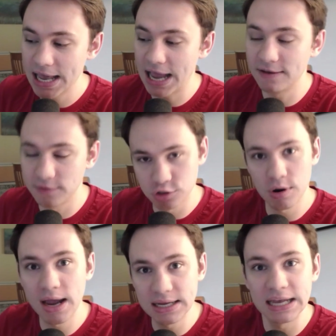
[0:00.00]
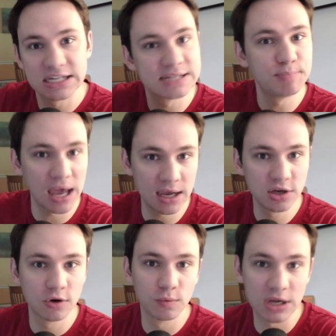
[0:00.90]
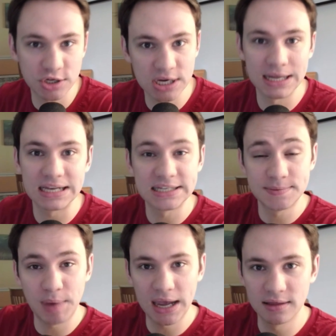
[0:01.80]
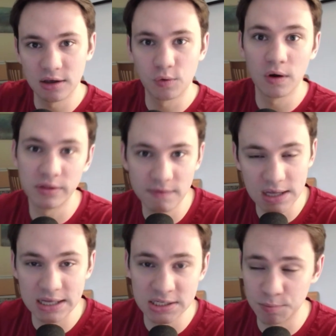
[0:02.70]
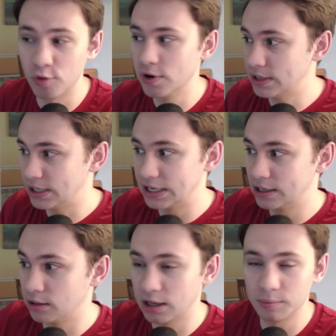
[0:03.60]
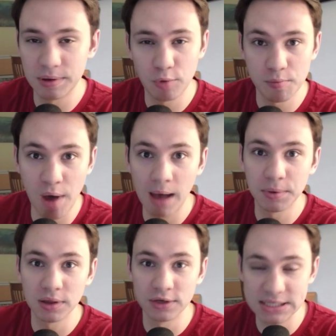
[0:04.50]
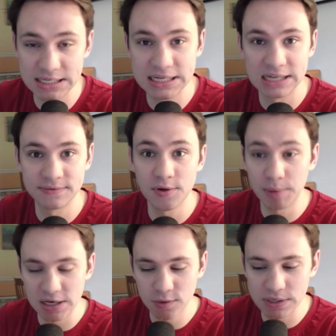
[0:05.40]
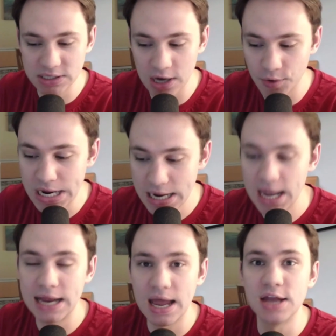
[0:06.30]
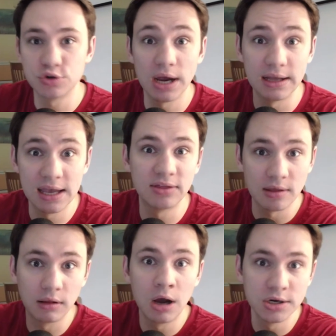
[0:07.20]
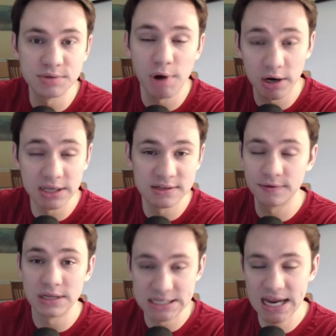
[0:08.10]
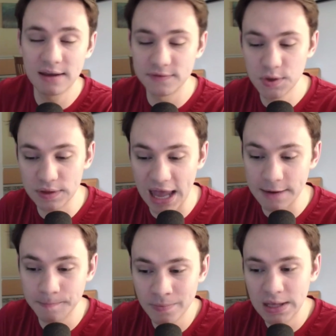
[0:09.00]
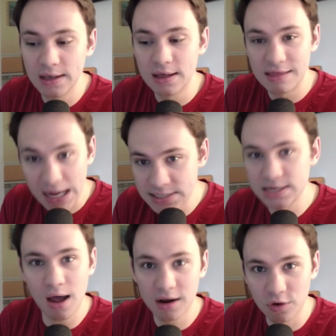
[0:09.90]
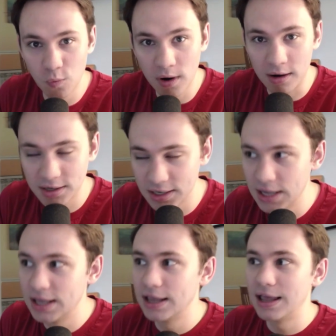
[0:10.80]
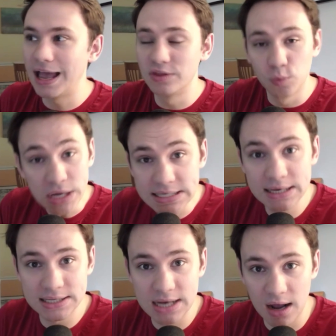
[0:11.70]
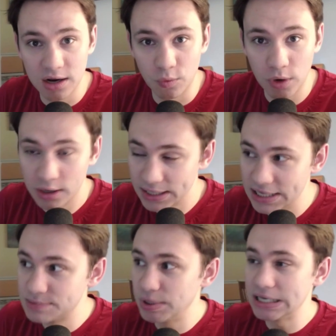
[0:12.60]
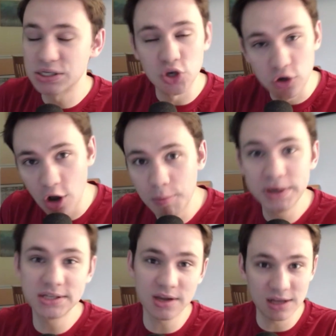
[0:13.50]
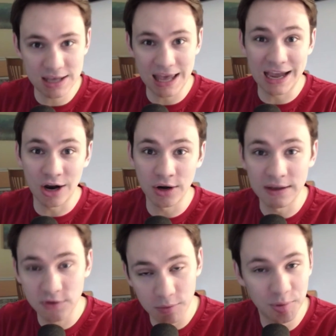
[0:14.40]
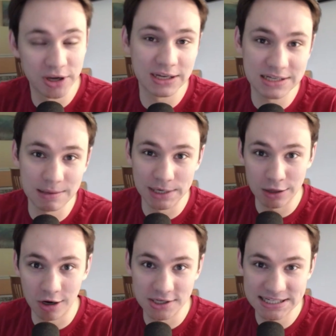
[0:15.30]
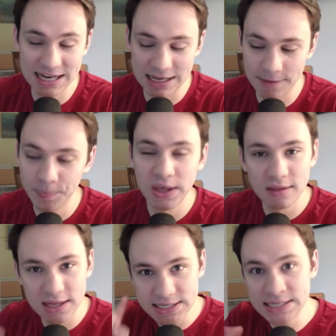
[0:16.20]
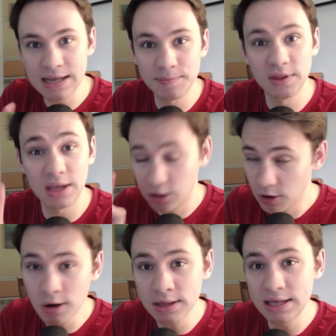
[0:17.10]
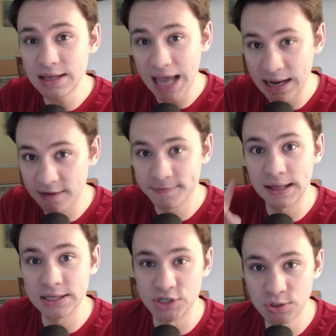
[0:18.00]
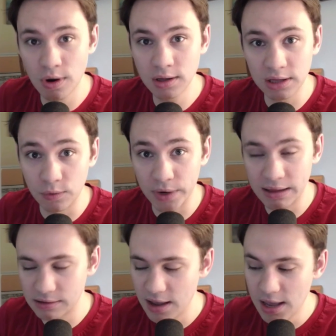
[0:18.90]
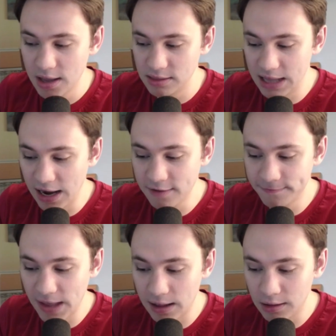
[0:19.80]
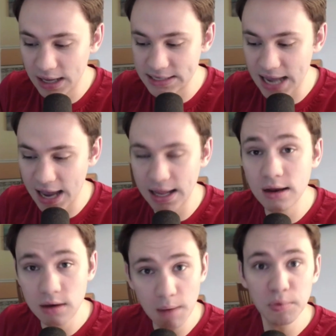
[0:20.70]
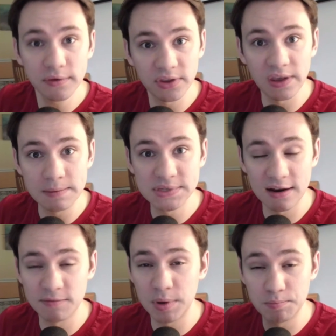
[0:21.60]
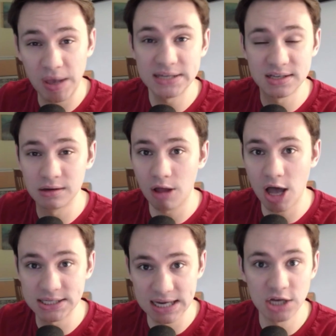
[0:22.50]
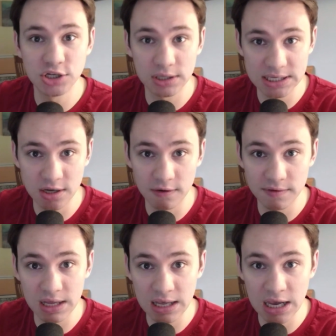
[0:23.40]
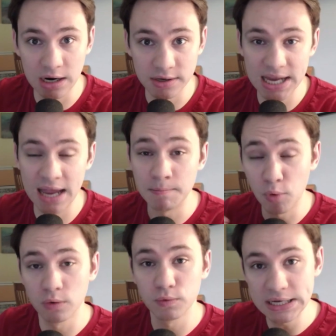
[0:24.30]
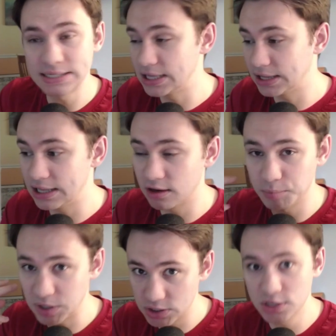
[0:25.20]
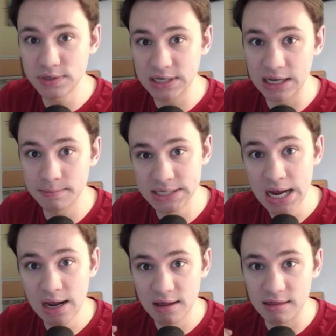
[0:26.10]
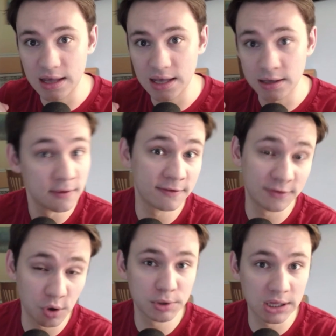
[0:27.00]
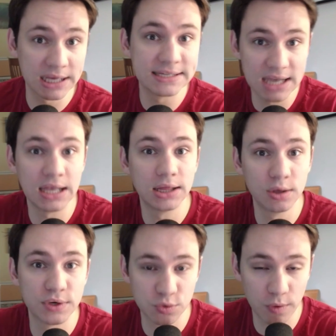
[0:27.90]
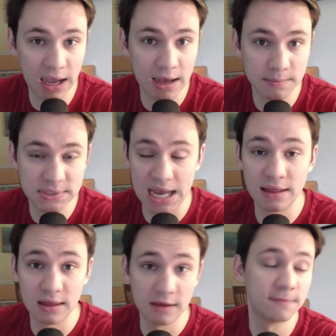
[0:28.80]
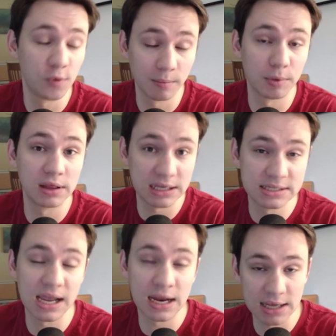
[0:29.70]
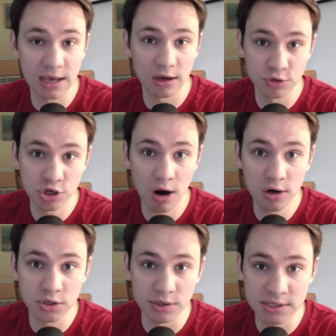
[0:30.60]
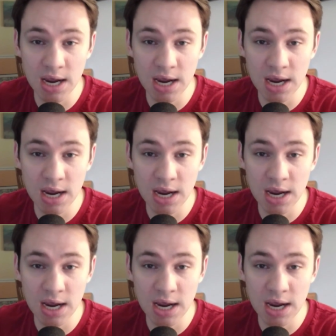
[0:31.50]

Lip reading: And if you're trying to expand your reach and expand the growth of the esport and get it a little bit more popular and successful by doing so and trying to hit the large markets for the sake of doing that, that's not going to work. And the reason it's not going to work is because nobody's going to care if you're putting a team in a large city. This is something that currently the NFL is struggling with. The NFL has had a number of teams that have been based in Los Angeles over the years, and more recently there have been two teams, the formerly St. Louis Rams and the formerly San Diego Chargers.